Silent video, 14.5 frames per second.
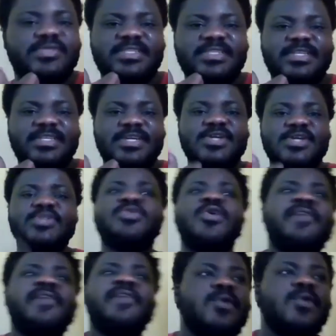So if you want
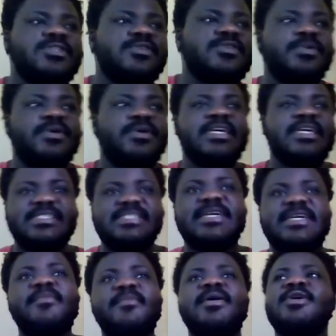to build a system
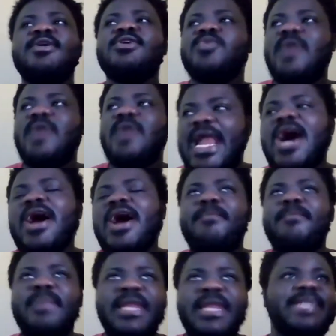to allow a
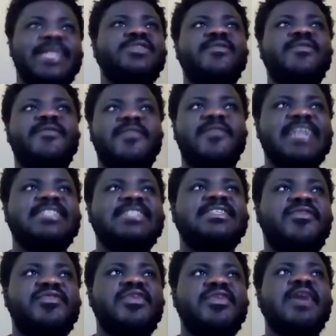plane to fly itself, you
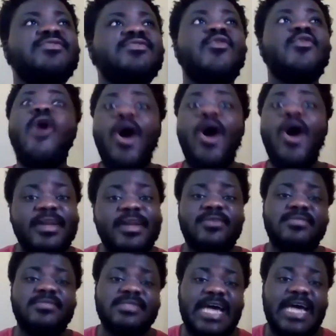have to know all the rules
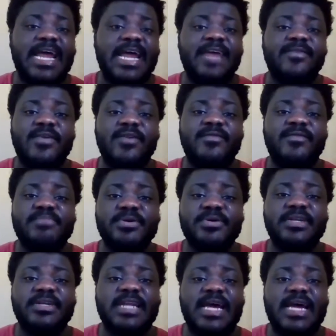that are involved in building
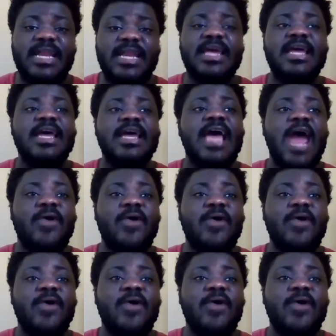an
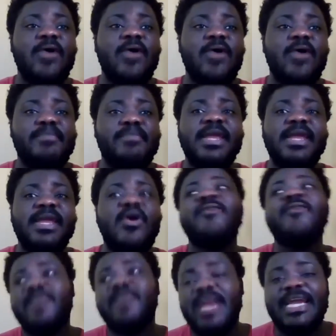aeroplane
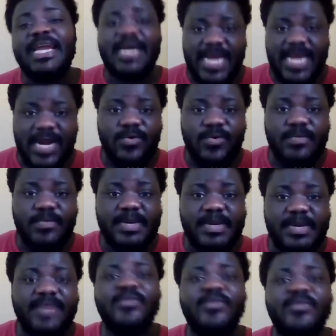or flying an
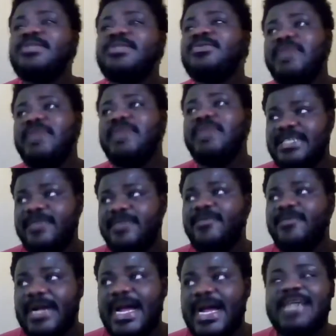aeroplane. If you want to do the same
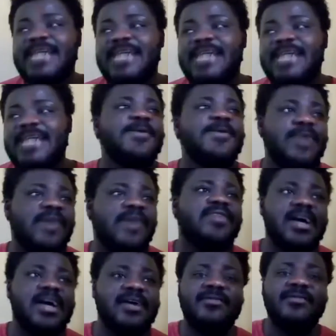for cars, you have
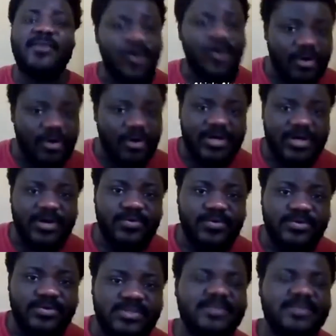to account for all the rules.